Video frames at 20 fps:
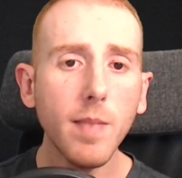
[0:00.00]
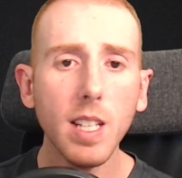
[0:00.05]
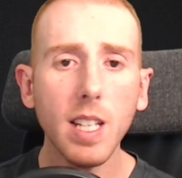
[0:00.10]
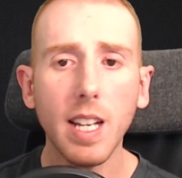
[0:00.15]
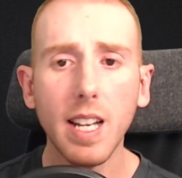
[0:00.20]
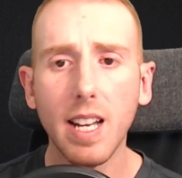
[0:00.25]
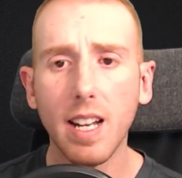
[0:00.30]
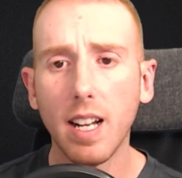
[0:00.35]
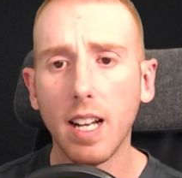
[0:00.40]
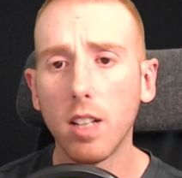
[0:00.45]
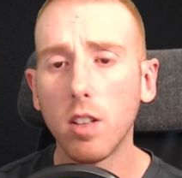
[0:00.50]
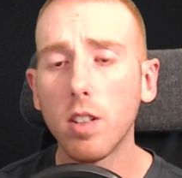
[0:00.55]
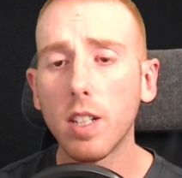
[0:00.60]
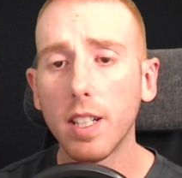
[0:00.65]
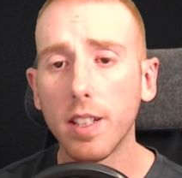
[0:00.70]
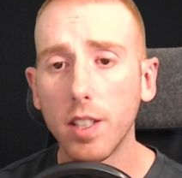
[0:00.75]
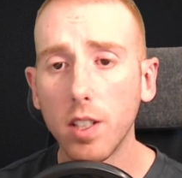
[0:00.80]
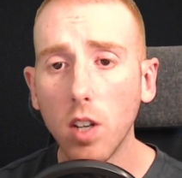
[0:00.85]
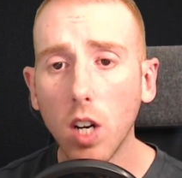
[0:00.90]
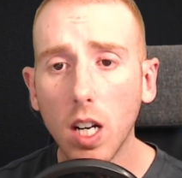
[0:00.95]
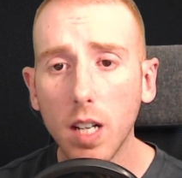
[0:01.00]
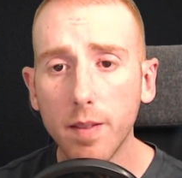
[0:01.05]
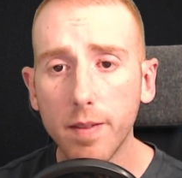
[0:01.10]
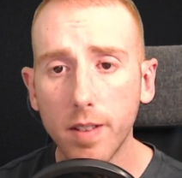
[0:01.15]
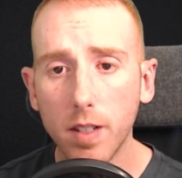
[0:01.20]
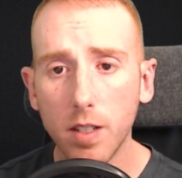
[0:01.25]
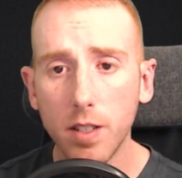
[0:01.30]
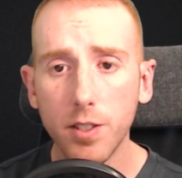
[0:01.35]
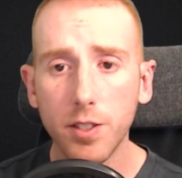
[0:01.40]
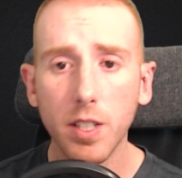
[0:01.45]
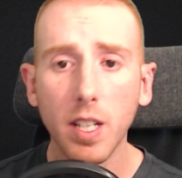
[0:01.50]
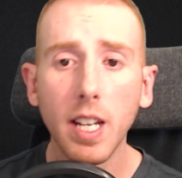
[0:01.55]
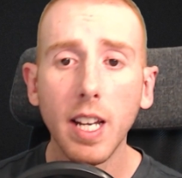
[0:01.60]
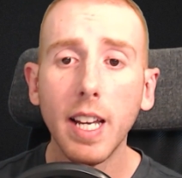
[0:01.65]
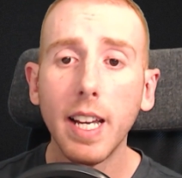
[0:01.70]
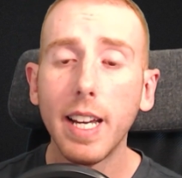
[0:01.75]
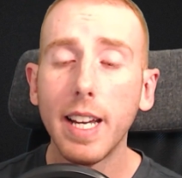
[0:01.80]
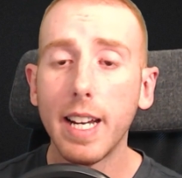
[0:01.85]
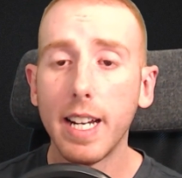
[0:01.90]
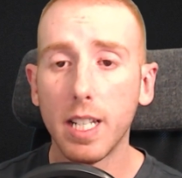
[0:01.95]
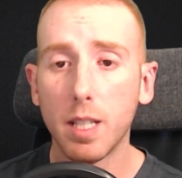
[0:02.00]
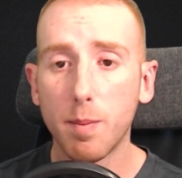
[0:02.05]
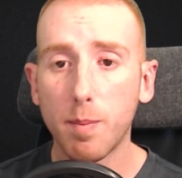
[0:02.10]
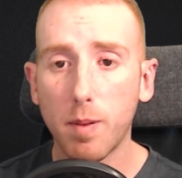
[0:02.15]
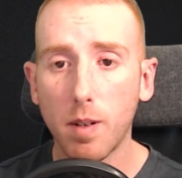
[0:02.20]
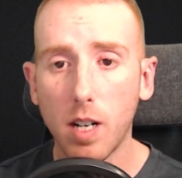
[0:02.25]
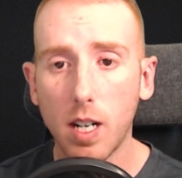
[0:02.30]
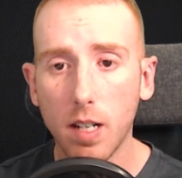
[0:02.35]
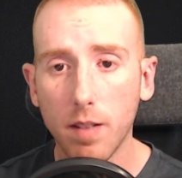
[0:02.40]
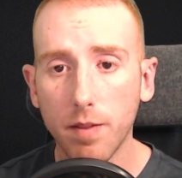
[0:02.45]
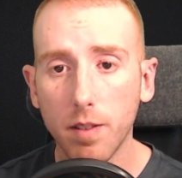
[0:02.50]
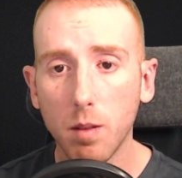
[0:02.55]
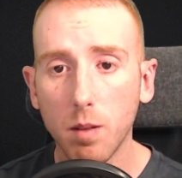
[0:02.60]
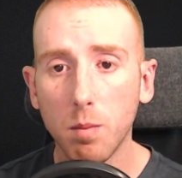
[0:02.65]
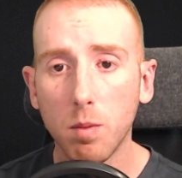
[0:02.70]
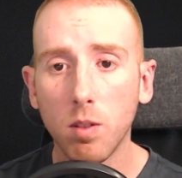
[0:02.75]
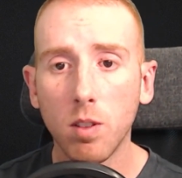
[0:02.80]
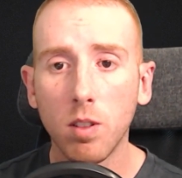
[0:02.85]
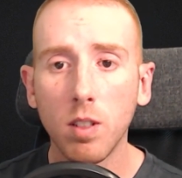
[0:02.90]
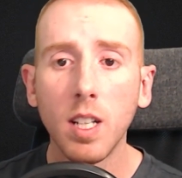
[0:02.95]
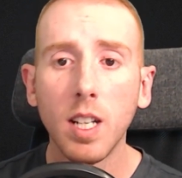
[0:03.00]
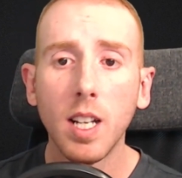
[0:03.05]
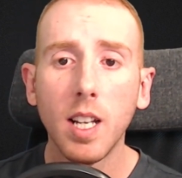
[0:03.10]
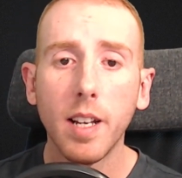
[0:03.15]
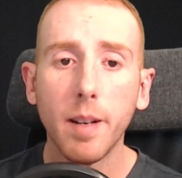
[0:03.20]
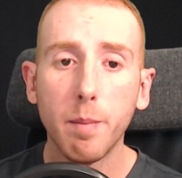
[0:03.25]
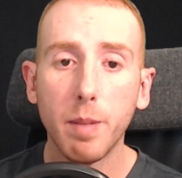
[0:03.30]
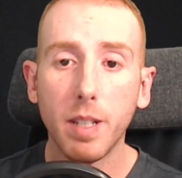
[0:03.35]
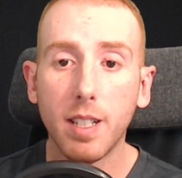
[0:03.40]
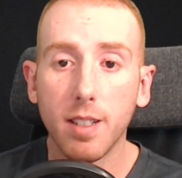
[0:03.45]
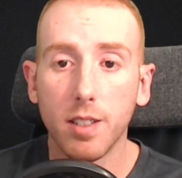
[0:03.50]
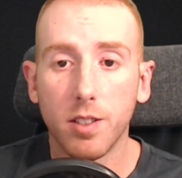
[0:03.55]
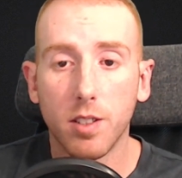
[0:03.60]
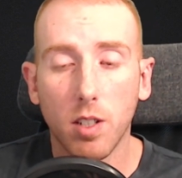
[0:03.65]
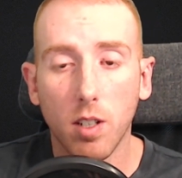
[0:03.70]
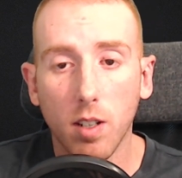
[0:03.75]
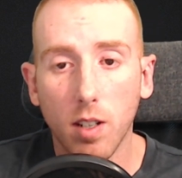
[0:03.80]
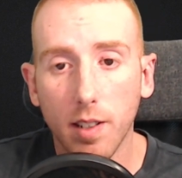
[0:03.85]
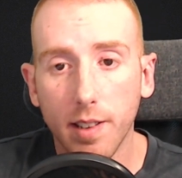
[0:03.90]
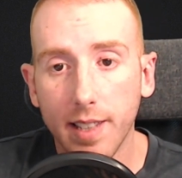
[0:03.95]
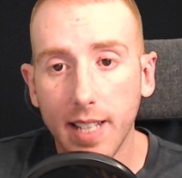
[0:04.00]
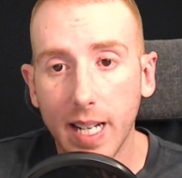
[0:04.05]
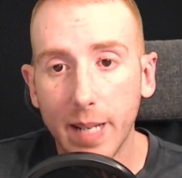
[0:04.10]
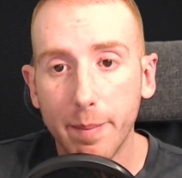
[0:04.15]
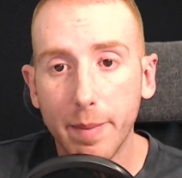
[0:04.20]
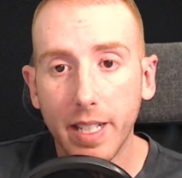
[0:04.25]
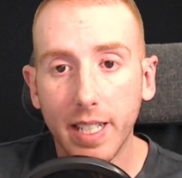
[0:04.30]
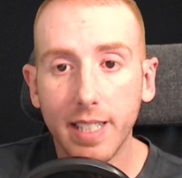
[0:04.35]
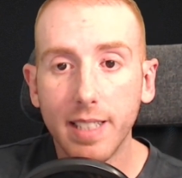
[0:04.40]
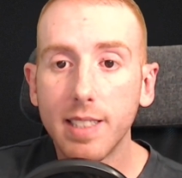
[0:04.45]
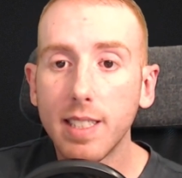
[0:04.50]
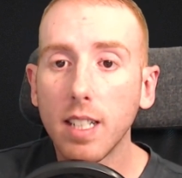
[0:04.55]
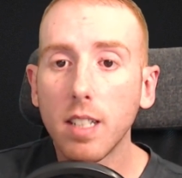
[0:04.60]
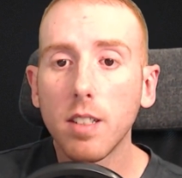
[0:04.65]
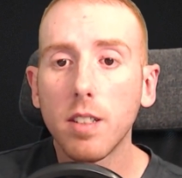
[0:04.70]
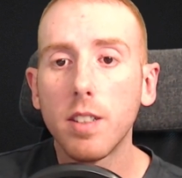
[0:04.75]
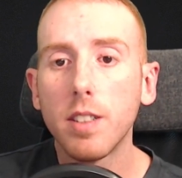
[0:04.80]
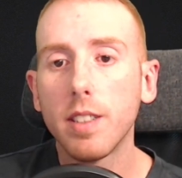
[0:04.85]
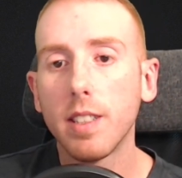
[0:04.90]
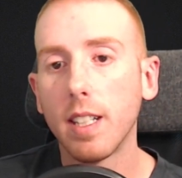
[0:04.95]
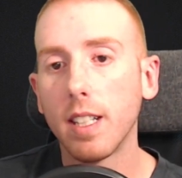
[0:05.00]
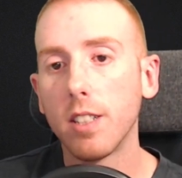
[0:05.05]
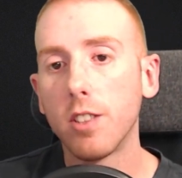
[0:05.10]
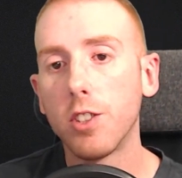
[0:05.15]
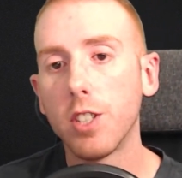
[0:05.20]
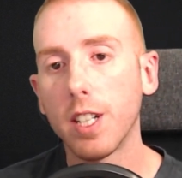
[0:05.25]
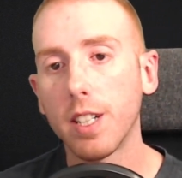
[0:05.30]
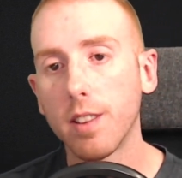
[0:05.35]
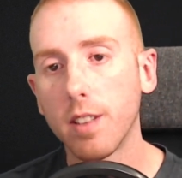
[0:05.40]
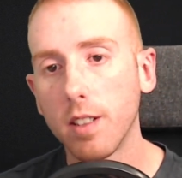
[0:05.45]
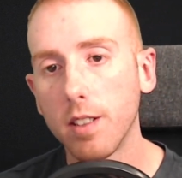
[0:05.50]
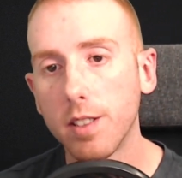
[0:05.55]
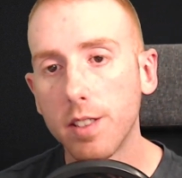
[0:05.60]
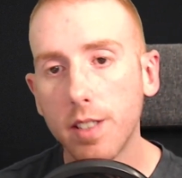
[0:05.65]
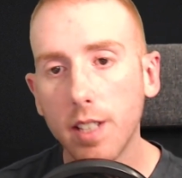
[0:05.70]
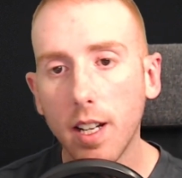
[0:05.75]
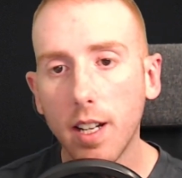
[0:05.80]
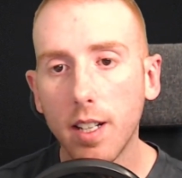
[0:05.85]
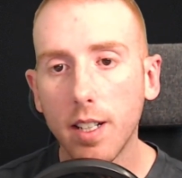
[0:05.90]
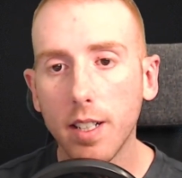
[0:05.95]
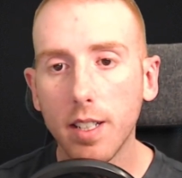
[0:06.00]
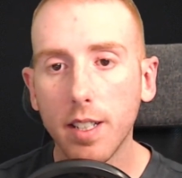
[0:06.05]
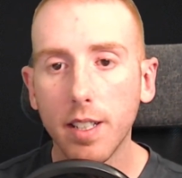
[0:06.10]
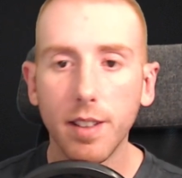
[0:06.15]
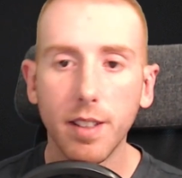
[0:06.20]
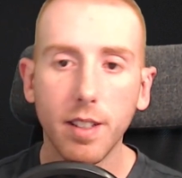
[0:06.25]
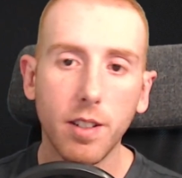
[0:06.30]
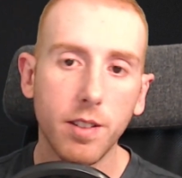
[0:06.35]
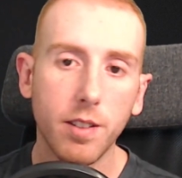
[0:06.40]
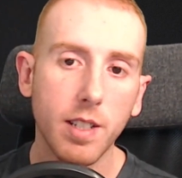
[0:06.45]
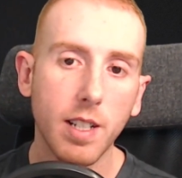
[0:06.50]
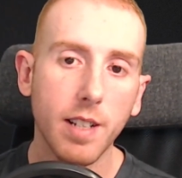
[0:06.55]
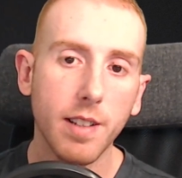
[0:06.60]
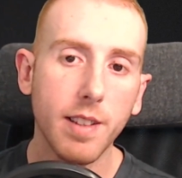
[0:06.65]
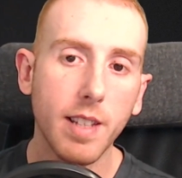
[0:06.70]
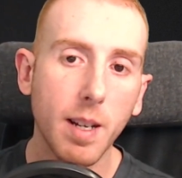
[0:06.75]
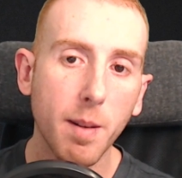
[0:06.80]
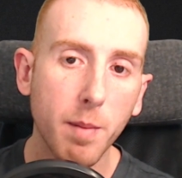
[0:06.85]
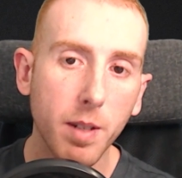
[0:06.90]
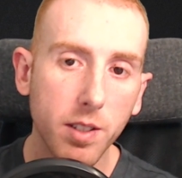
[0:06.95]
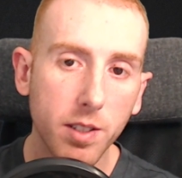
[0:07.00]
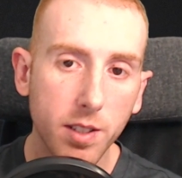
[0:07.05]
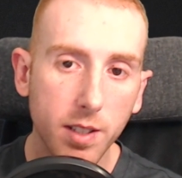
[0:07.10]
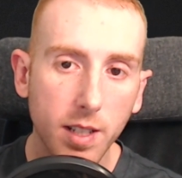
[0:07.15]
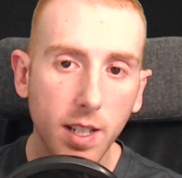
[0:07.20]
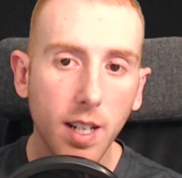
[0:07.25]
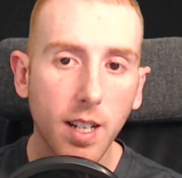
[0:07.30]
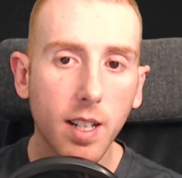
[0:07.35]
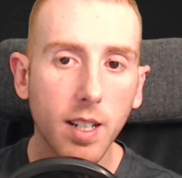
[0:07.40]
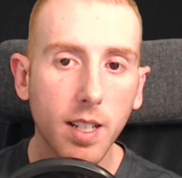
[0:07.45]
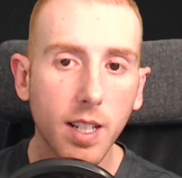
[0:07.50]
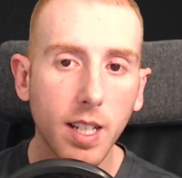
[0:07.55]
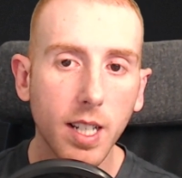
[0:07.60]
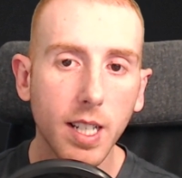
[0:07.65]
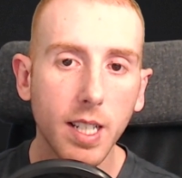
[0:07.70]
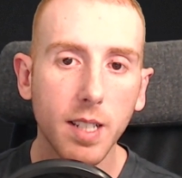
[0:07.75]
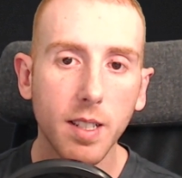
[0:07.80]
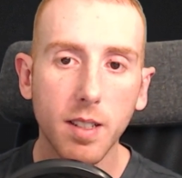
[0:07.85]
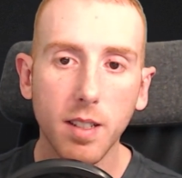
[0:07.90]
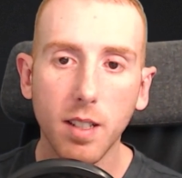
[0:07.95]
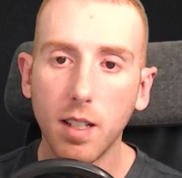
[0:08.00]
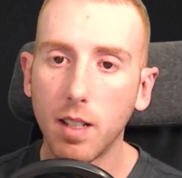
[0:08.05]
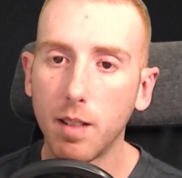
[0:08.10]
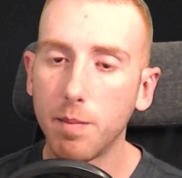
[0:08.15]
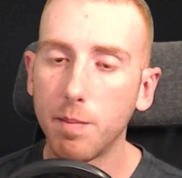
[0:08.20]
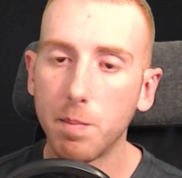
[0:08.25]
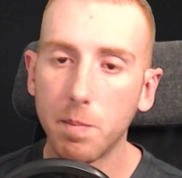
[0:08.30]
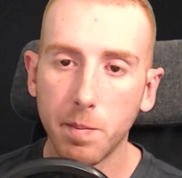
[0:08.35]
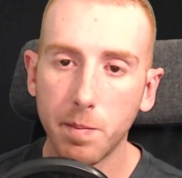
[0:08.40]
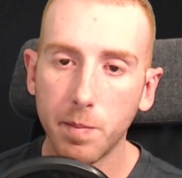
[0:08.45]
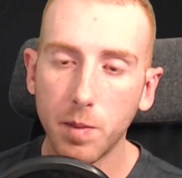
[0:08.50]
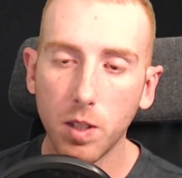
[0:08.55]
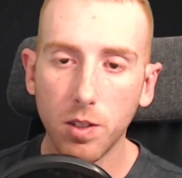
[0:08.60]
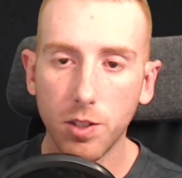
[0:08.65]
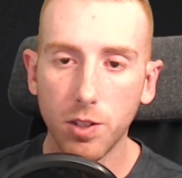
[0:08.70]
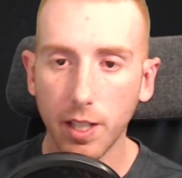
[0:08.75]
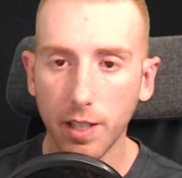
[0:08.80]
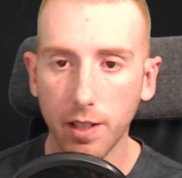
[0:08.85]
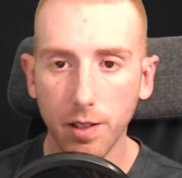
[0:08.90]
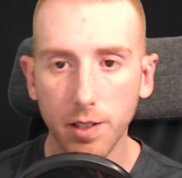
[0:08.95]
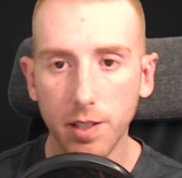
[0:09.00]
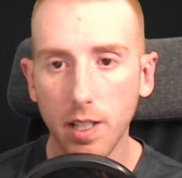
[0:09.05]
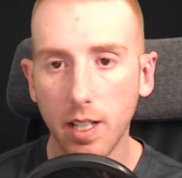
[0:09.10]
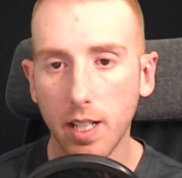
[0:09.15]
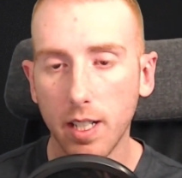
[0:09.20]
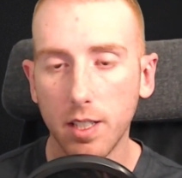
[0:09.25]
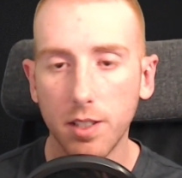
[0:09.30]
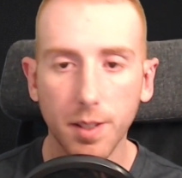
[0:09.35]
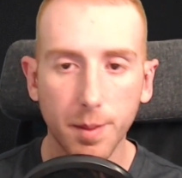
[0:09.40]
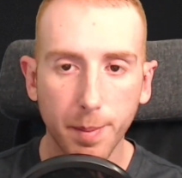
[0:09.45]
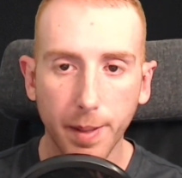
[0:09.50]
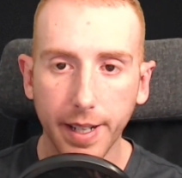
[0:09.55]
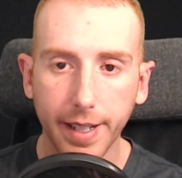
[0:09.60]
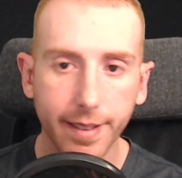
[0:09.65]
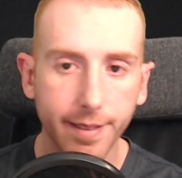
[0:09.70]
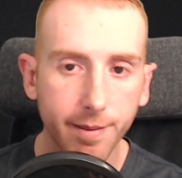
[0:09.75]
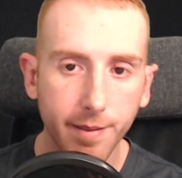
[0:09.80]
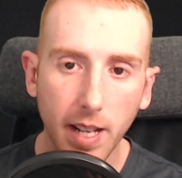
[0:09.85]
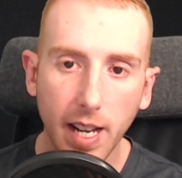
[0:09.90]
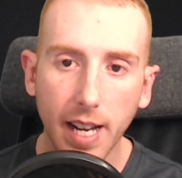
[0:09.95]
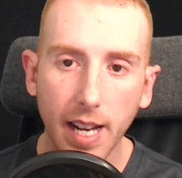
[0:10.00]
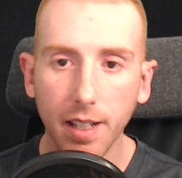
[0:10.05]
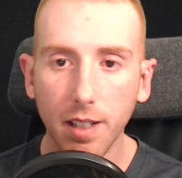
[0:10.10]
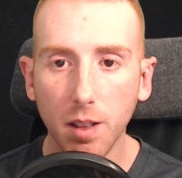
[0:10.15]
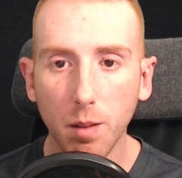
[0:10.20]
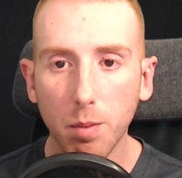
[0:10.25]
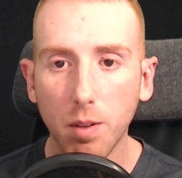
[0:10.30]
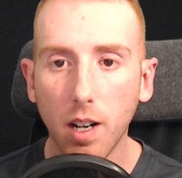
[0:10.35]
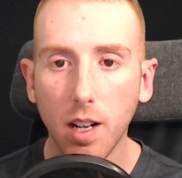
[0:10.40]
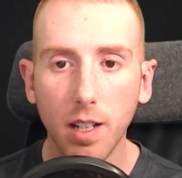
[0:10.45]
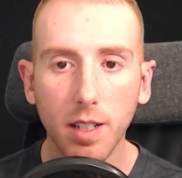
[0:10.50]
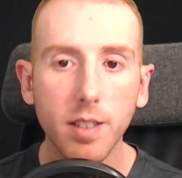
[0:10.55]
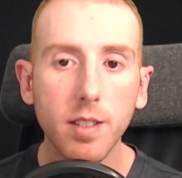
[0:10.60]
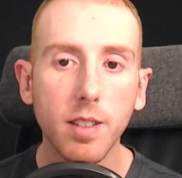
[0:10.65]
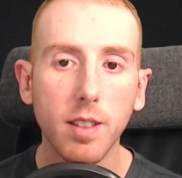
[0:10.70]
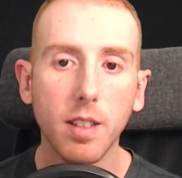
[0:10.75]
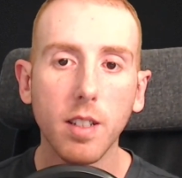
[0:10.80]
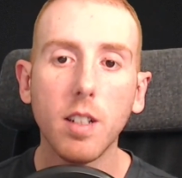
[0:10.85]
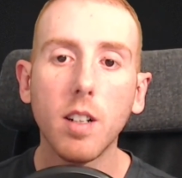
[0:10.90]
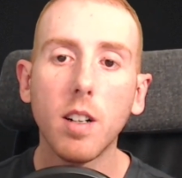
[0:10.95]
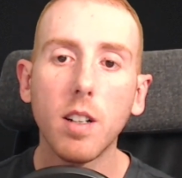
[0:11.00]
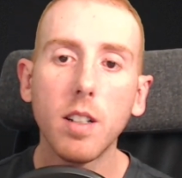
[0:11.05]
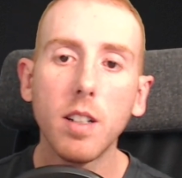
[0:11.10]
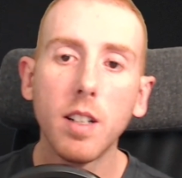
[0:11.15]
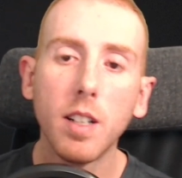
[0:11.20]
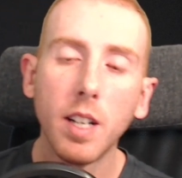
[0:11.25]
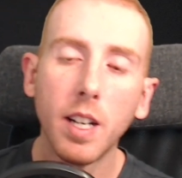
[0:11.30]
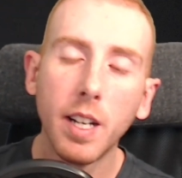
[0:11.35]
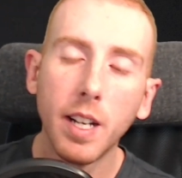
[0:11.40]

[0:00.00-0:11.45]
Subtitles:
And I look at the offers, it's profitable because there aren't that many sellers, and I check their stock and there's not that much stock. You can check their stock just by adding the products to the cart.